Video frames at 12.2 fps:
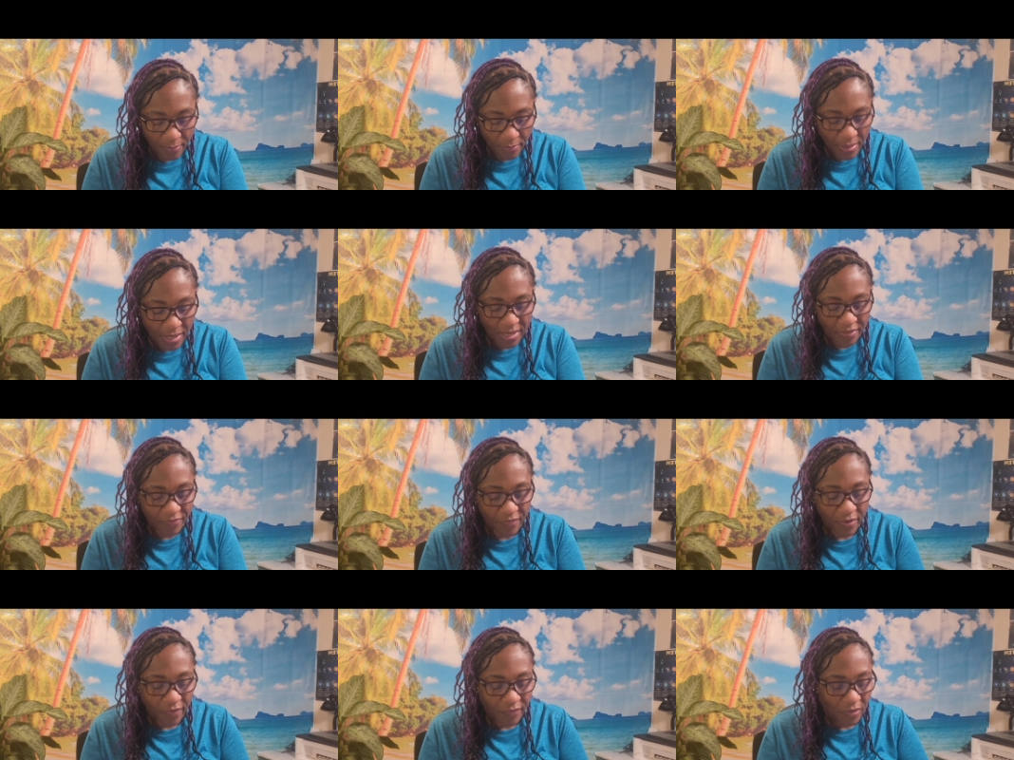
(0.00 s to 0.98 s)
empath,
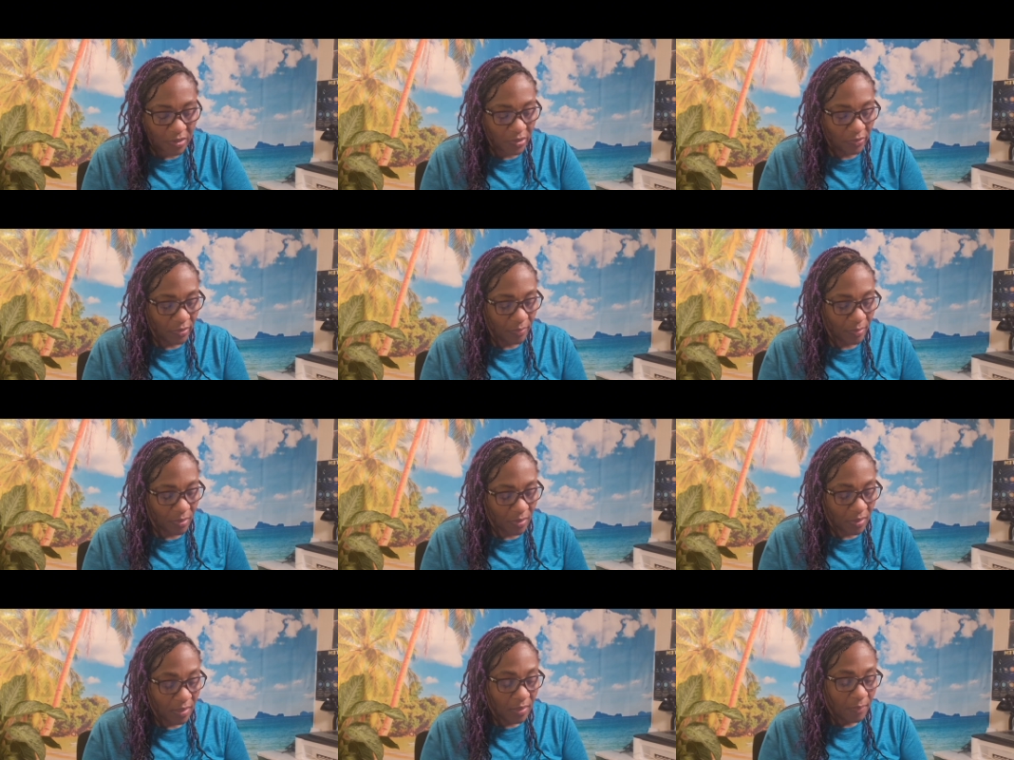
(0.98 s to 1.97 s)
very vulnerable,
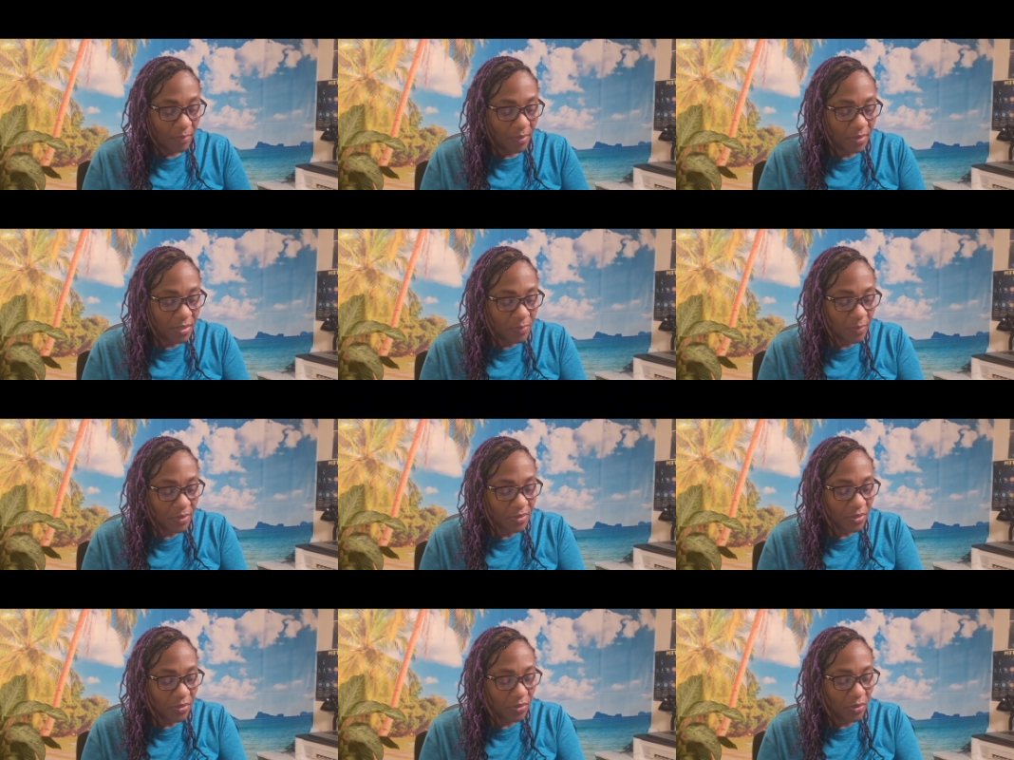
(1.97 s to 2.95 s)
but this
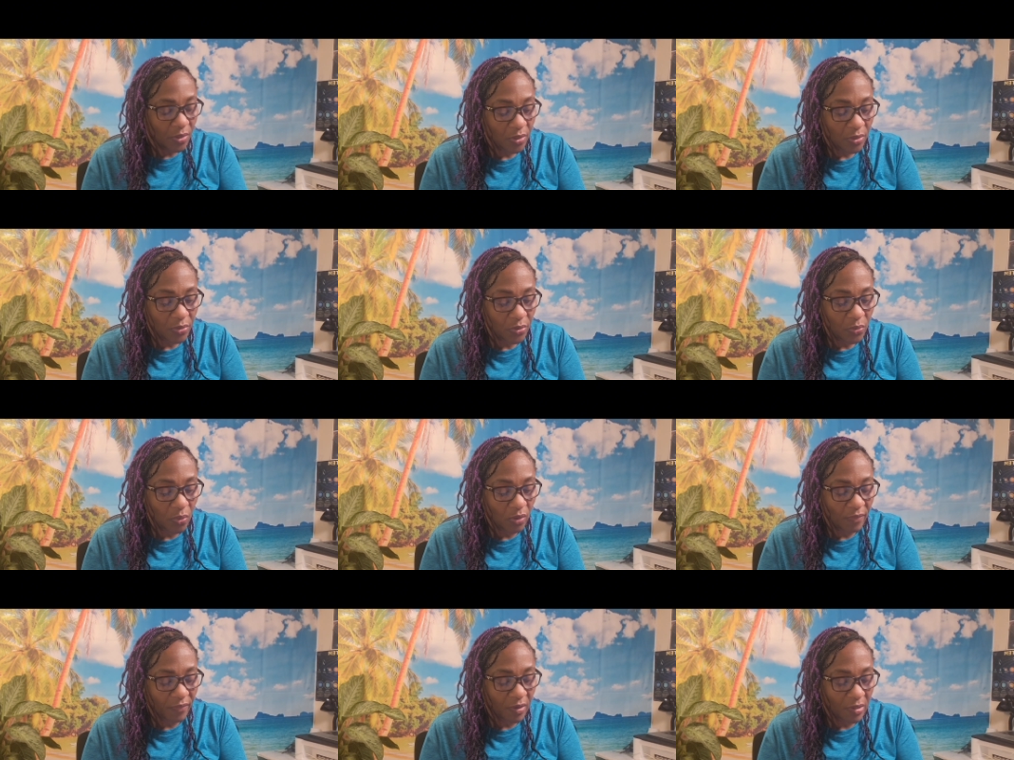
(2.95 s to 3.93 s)
person knew
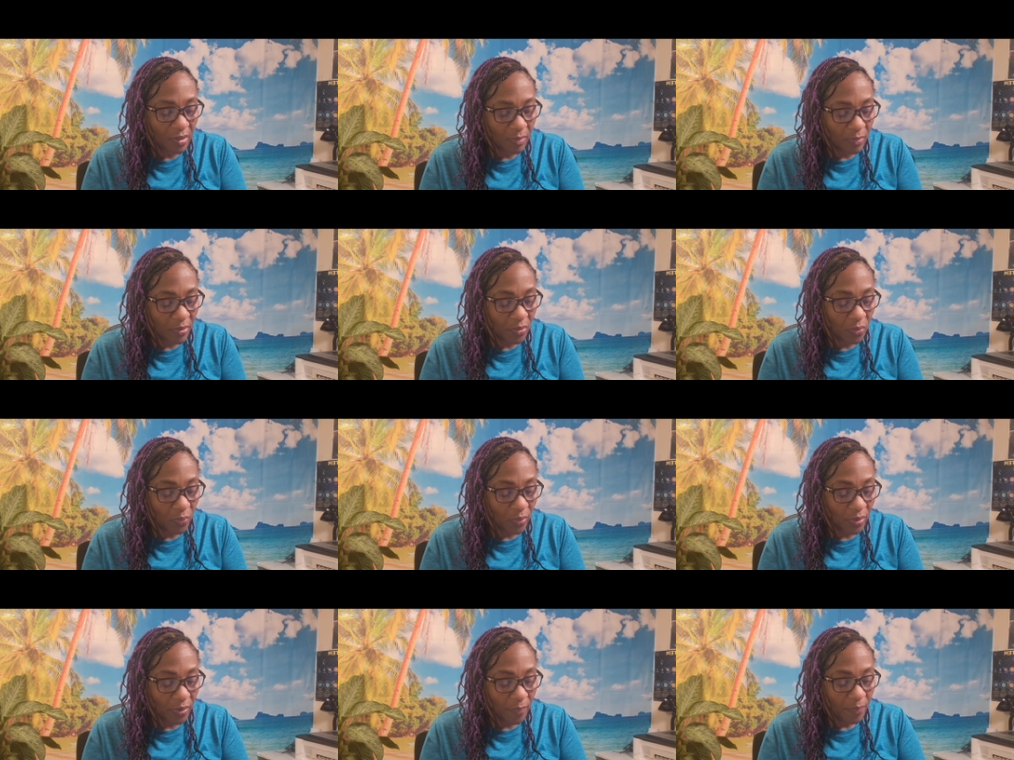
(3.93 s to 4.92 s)
how vulnerable you
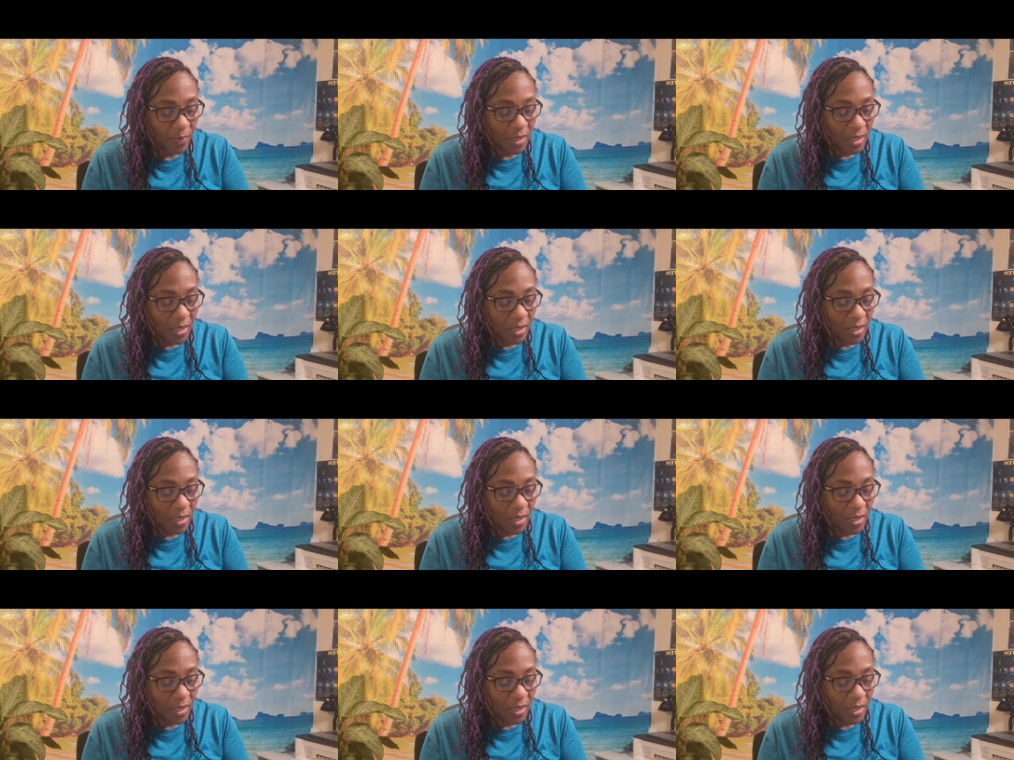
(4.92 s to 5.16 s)
were.